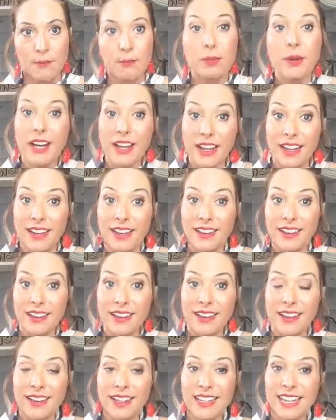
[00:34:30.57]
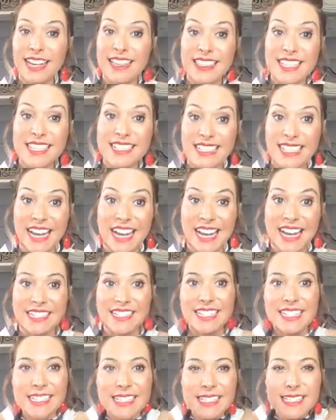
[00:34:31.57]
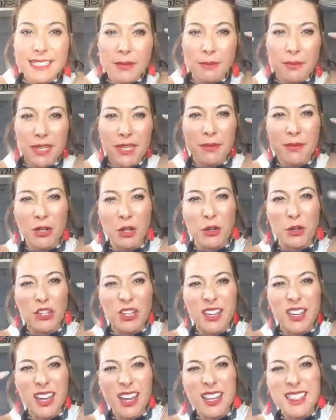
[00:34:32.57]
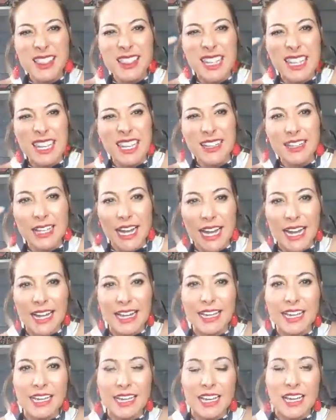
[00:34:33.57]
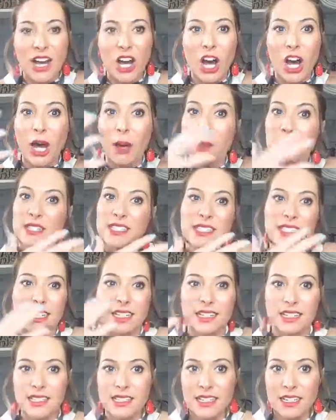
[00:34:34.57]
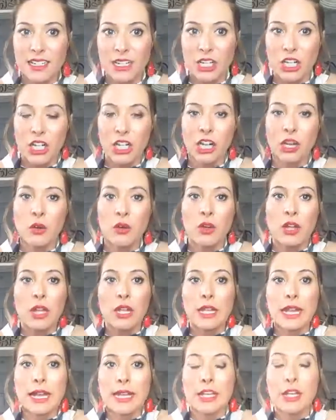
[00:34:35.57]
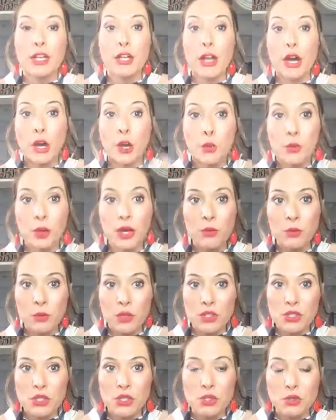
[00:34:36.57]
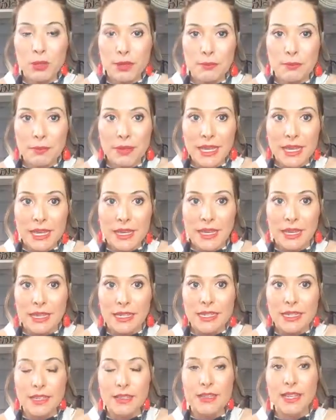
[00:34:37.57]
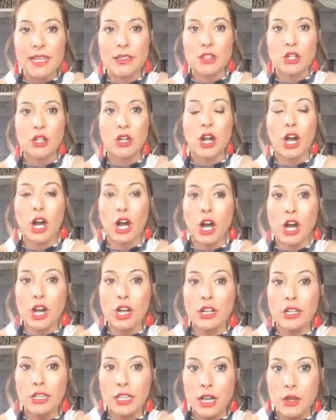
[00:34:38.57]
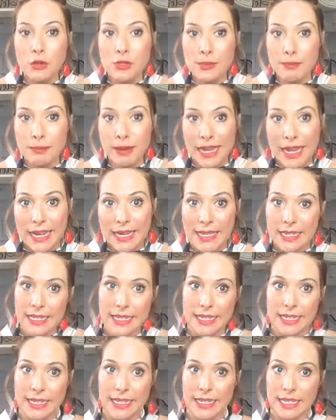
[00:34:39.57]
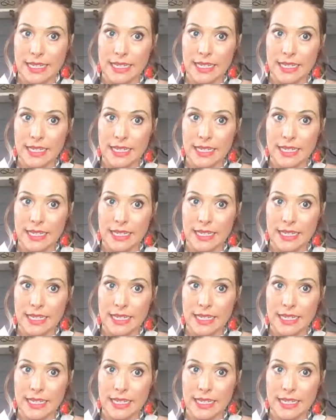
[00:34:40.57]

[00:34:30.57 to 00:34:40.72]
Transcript: But get this, guys, it's subliminal. You got to think opposite. No one wants to admit that they're closed-minded.